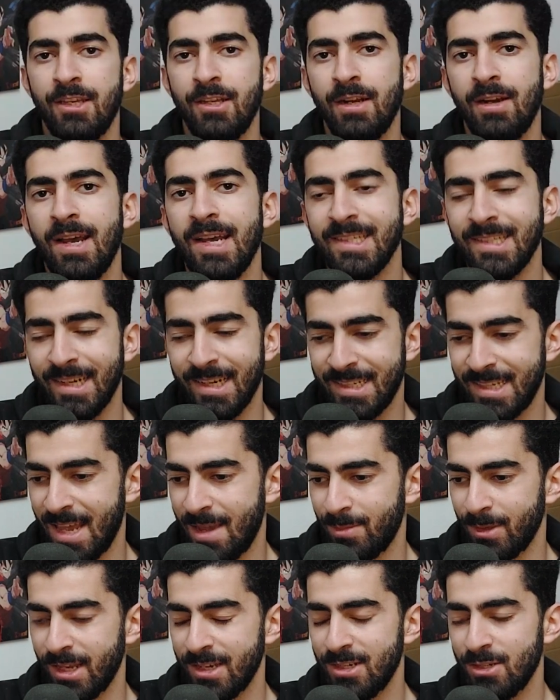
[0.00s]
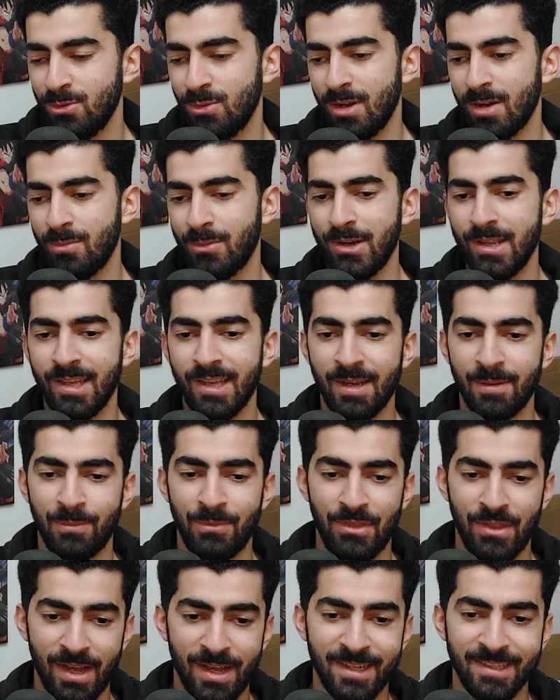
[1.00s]
you know, as an example, I just want to bring
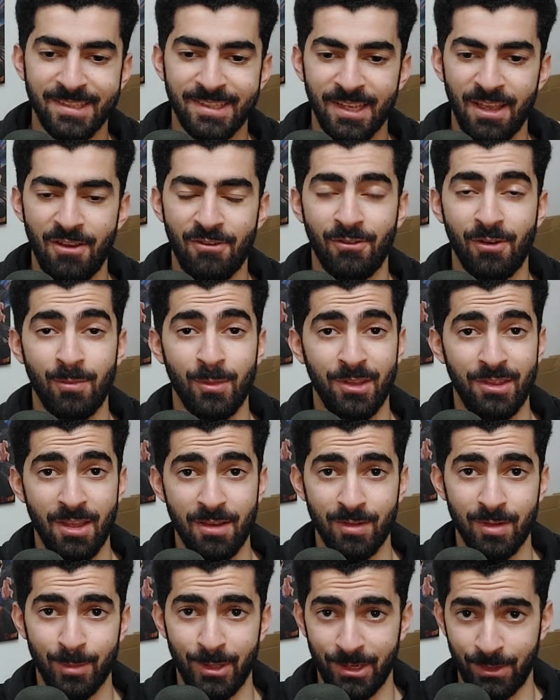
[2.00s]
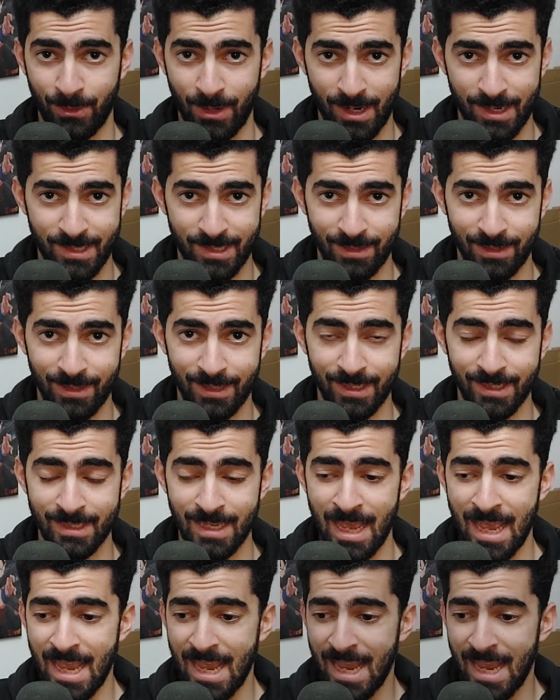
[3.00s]
up Dante from the Devil May Cry series.